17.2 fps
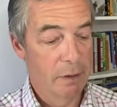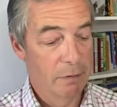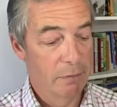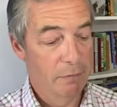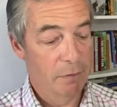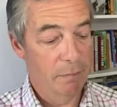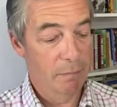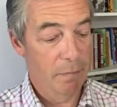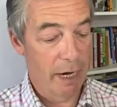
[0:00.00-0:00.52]

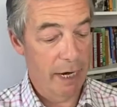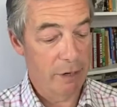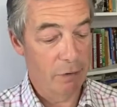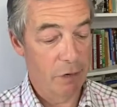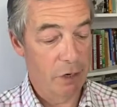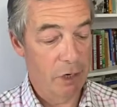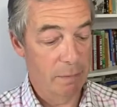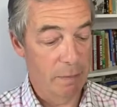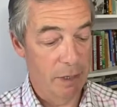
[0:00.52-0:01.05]
from
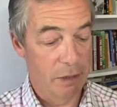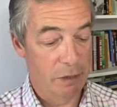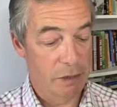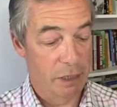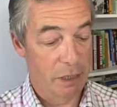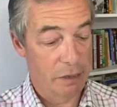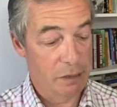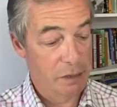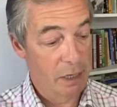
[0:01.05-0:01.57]
migrant
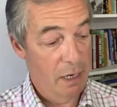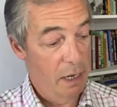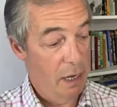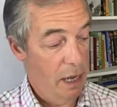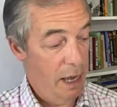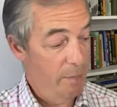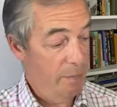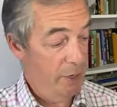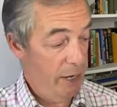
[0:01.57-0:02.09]
communities
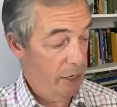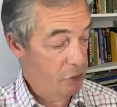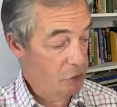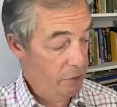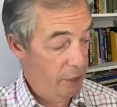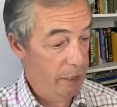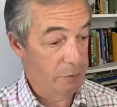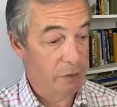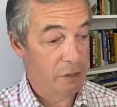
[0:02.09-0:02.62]
in the
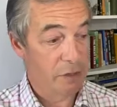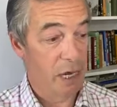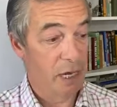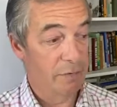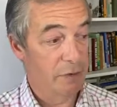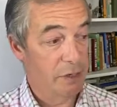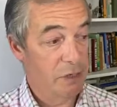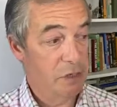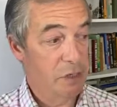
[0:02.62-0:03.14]
National Health
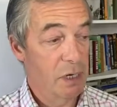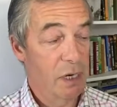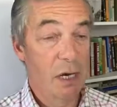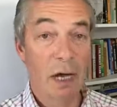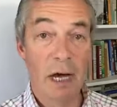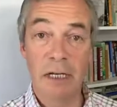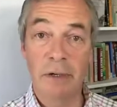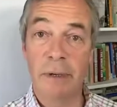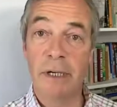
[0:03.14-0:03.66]
Service
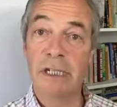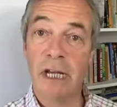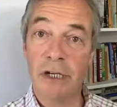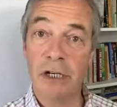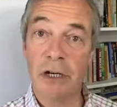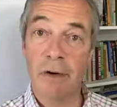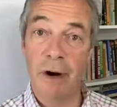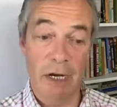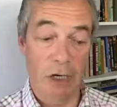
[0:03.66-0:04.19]
are doing such
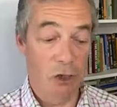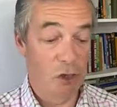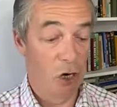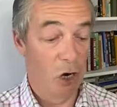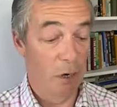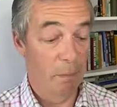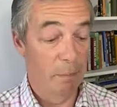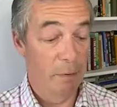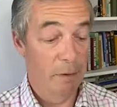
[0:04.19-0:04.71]
a great
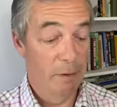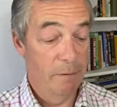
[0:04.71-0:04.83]
job